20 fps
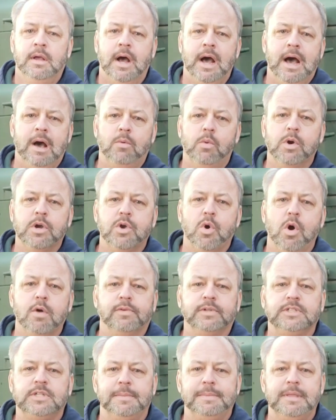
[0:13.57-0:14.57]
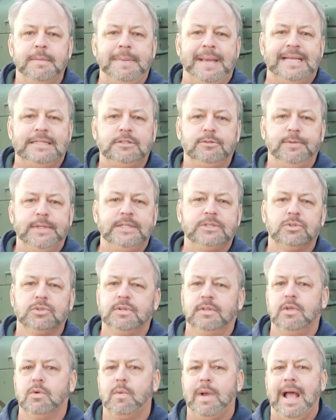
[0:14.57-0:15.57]
Uh, we'll go over some of the base
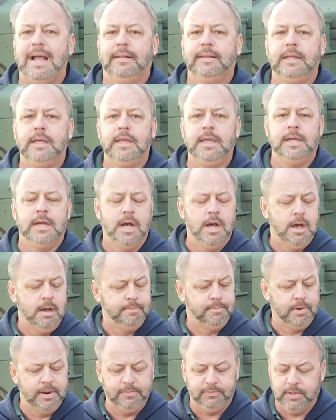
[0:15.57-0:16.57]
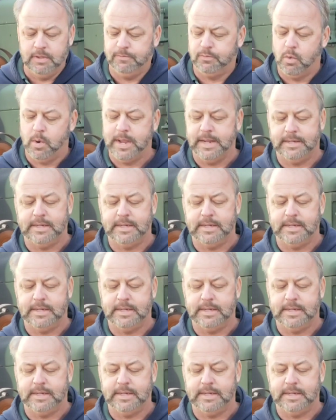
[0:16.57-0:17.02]
features of the Riley uh, briefly for you.